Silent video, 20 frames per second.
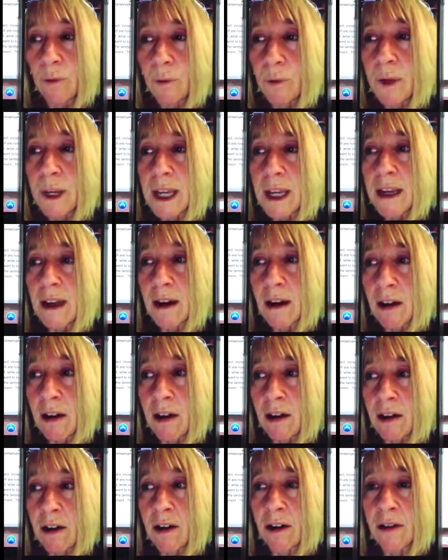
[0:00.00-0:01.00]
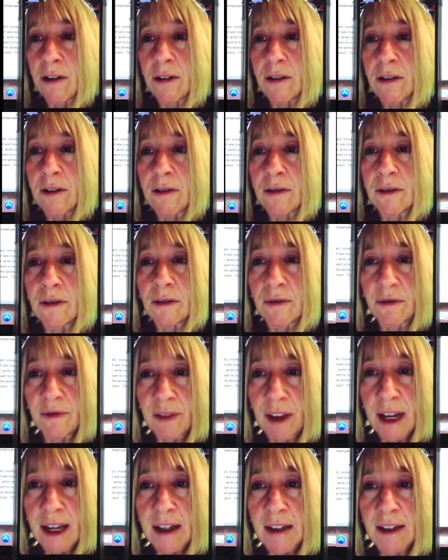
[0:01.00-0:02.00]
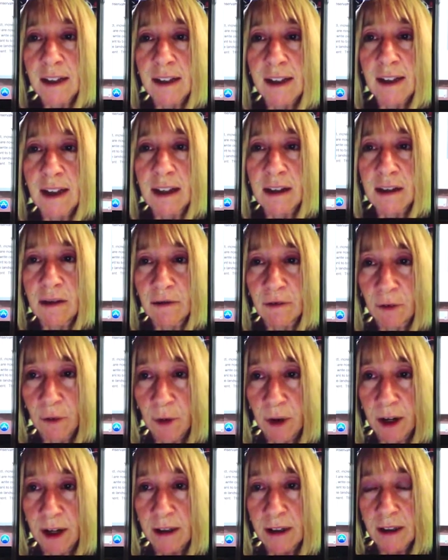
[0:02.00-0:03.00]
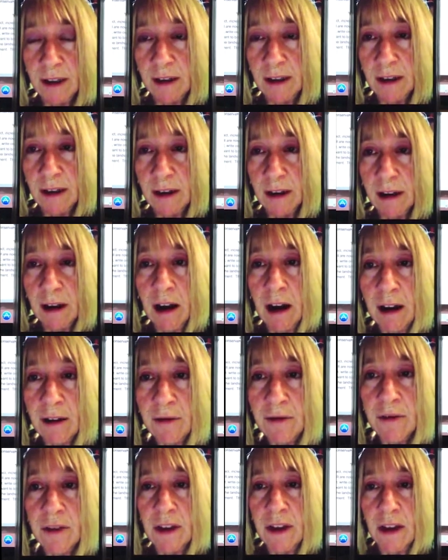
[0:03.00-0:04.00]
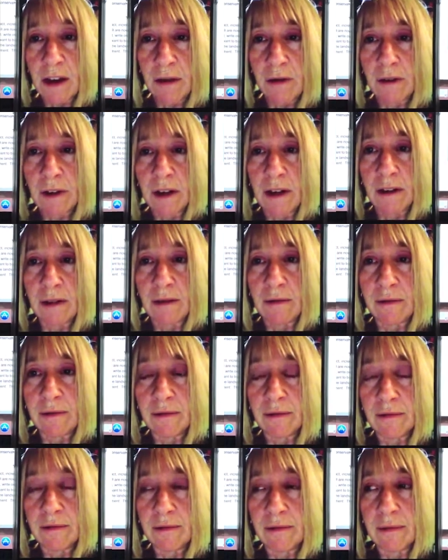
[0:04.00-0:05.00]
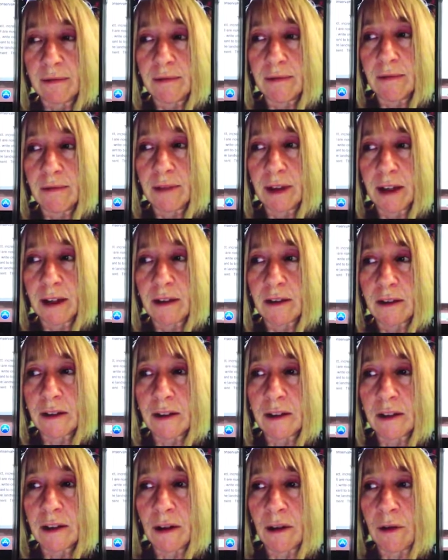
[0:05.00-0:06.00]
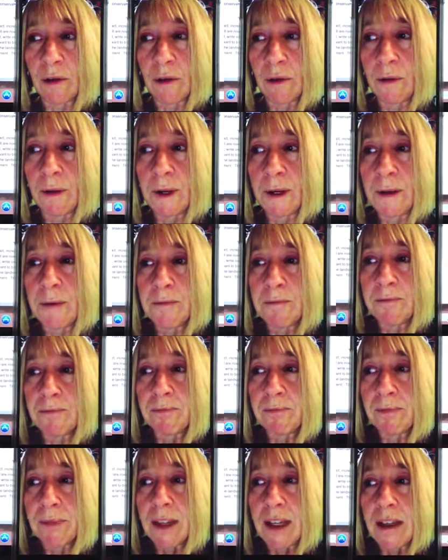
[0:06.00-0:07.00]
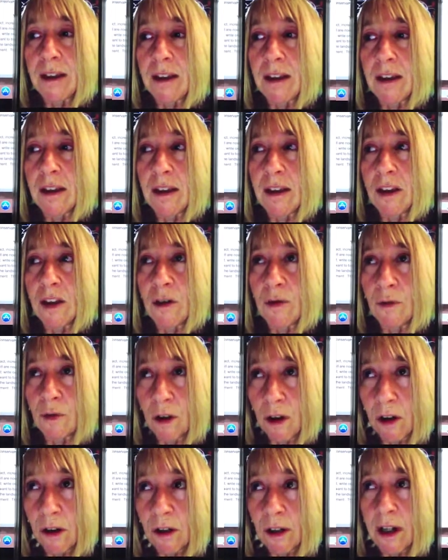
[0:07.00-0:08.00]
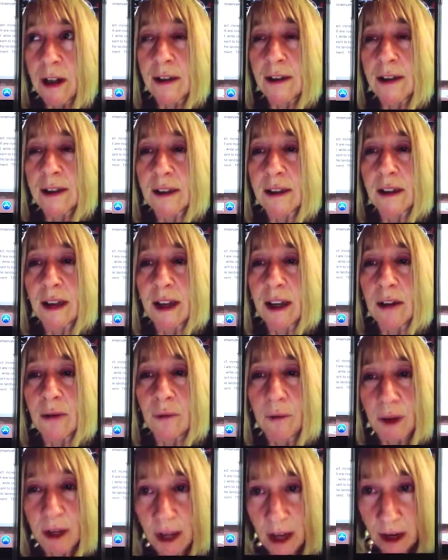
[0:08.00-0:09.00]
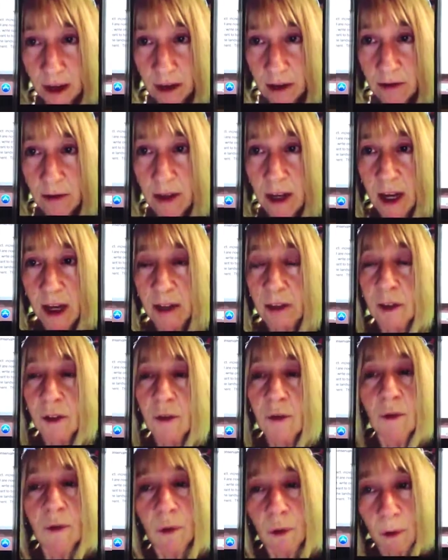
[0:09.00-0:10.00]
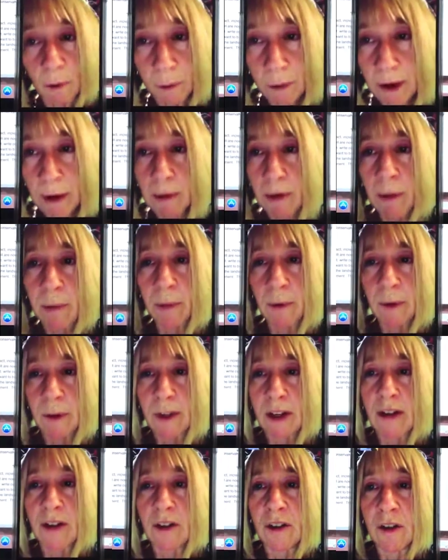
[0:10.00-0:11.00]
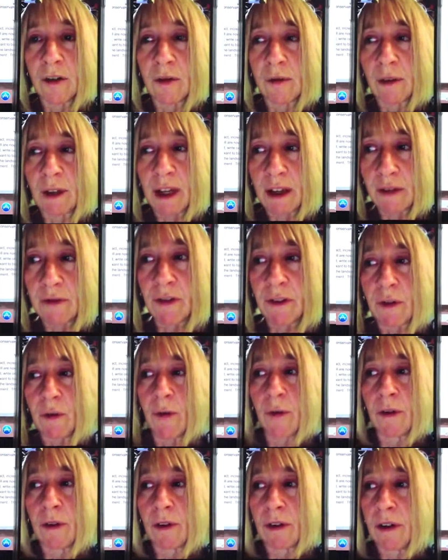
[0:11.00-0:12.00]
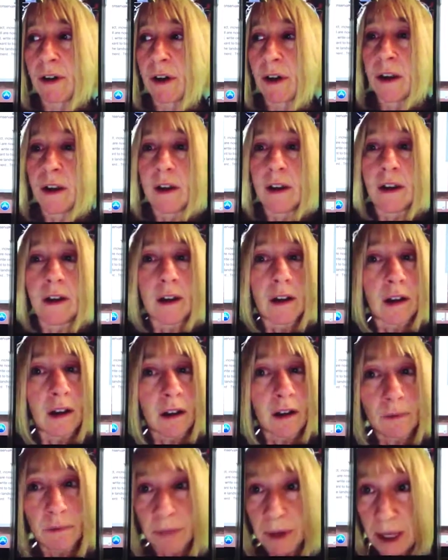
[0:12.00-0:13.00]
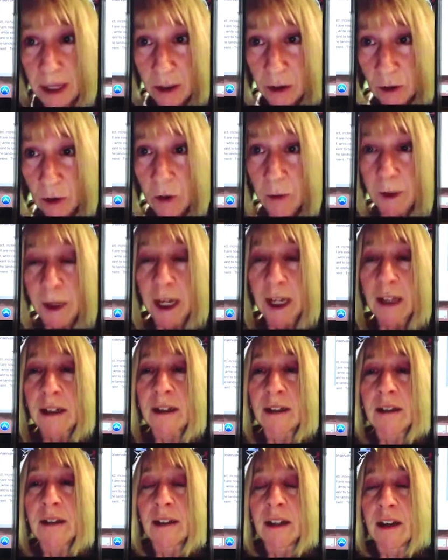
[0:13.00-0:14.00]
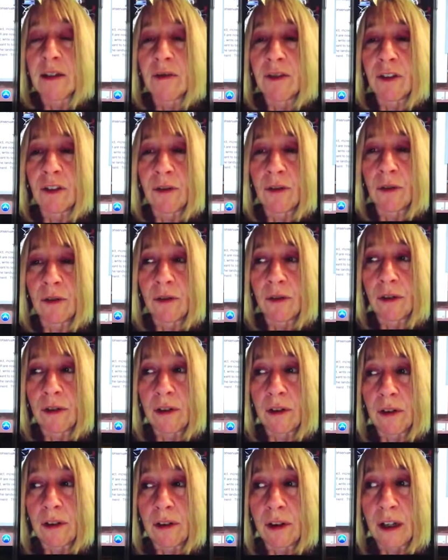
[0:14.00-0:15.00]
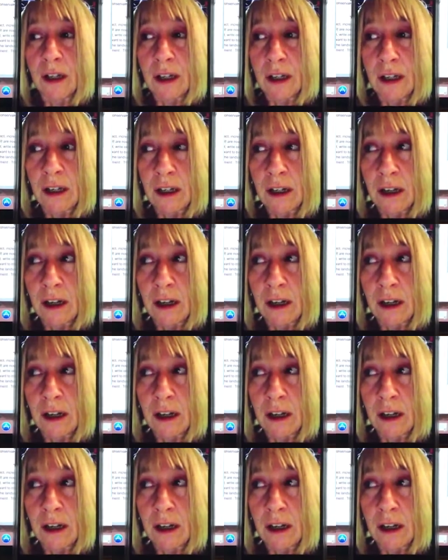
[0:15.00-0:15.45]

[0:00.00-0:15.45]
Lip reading: we are the face and the voice of the union. So you call us and we get you the answer, or we represent you if you're being terminated, if you're in